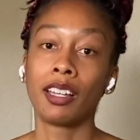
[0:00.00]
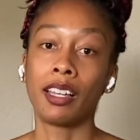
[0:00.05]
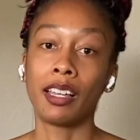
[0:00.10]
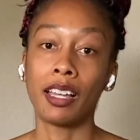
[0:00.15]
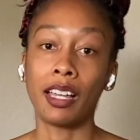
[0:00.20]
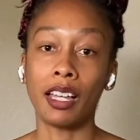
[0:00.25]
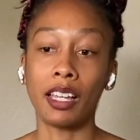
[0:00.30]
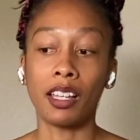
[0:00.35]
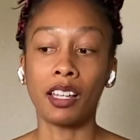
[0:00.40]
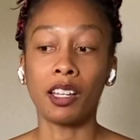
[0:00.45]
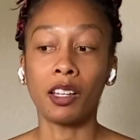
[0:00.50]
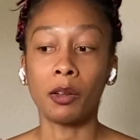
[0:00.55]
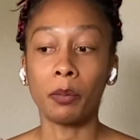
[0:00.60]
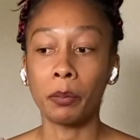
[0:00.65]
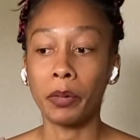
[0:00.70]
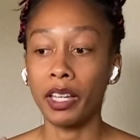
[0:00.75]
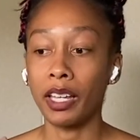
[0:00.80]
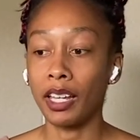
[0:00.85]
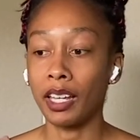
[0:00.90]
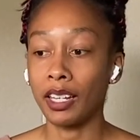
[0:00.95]

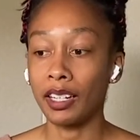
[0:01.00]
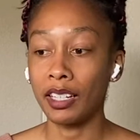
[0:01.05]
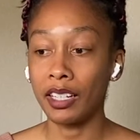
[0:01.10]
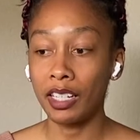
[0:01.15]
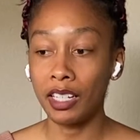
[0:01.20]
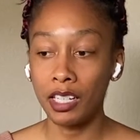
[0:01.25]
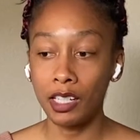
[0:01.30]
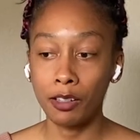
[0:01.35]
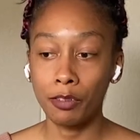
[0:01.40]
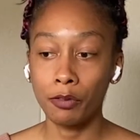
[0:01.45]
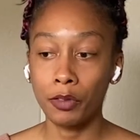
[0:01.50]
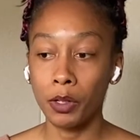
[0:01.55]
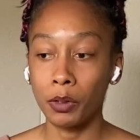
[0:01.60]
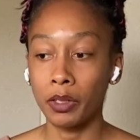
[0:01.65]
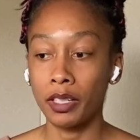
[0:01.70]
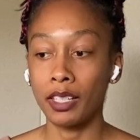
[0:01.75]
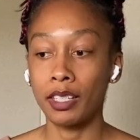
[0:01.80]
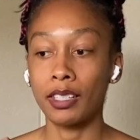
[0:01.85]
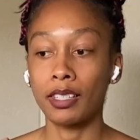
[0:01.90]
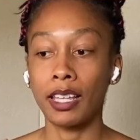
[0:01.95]
And he
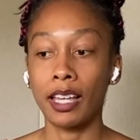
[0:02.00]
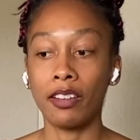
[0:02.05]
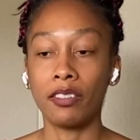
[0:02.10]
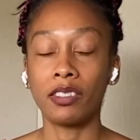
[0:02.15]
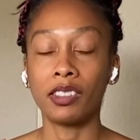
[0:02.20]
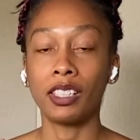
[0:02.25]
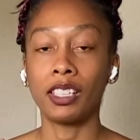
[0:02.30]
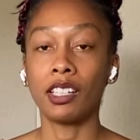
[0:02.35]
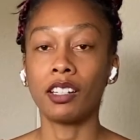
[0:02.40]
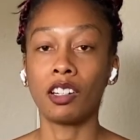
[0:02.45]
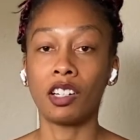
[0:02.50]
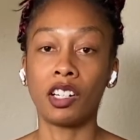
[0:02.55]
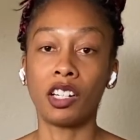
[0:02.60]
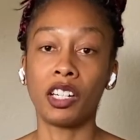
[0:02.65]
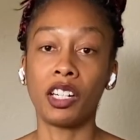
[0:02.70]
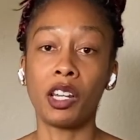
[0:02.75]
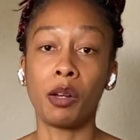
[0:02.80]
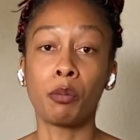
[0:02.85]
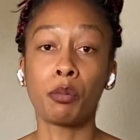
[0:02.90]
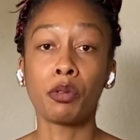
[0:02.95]
focused heavily on
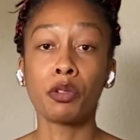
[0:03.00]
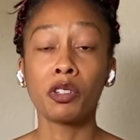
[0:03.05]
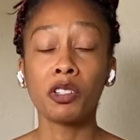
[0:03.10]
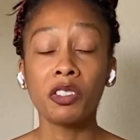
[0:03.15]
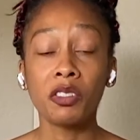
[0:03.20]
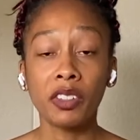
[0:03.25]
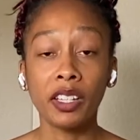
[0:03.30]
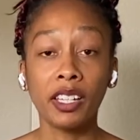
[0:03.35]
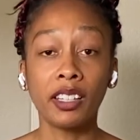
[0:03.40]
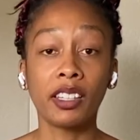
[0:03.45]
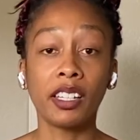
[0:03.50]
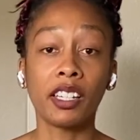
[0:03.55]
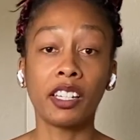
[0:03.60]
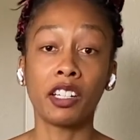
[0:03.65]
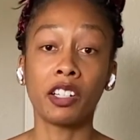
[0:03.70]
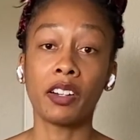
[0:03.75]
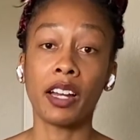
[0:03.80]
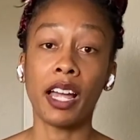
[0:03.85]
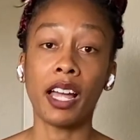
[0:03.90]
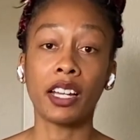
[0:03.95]
improving the
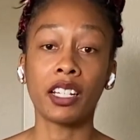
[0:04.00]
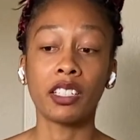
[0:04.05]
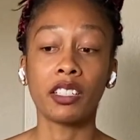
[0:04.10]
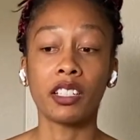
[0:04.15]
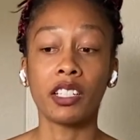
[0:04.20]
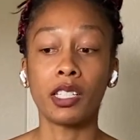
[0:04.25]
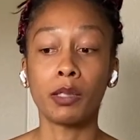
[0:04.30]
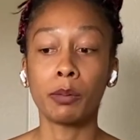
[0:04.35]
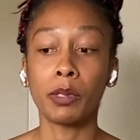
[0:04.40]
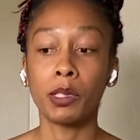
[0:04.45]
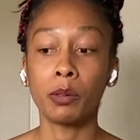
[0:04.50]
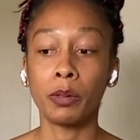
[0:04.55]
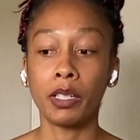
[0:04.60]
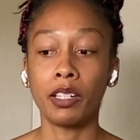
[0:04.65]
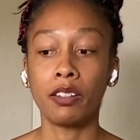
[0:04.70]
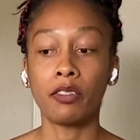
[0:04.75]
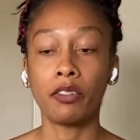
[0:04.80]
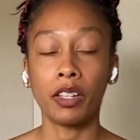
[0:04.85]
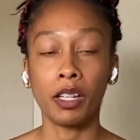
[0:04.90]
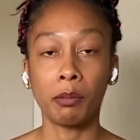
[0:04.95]
interactions between
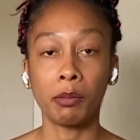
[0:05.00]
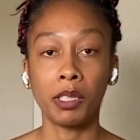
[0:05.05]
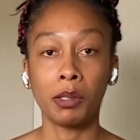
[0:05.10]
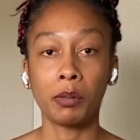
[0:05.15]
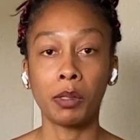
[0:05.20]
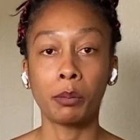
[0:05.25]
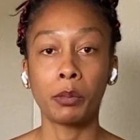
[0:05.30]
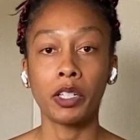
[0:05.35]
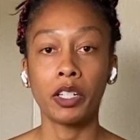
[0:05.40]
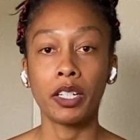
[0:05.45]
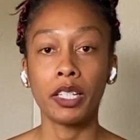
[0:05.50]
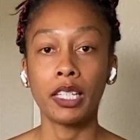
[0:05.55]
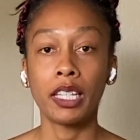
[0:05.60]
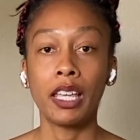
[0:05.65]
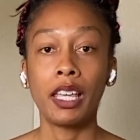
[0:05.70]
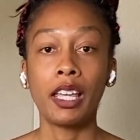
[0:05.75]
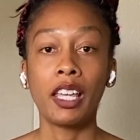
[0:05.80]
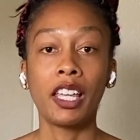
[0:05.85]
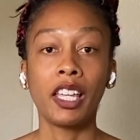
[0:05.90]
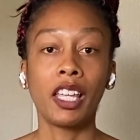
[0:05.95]
family members.
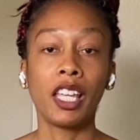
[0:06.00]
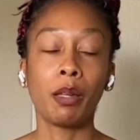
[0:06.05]
He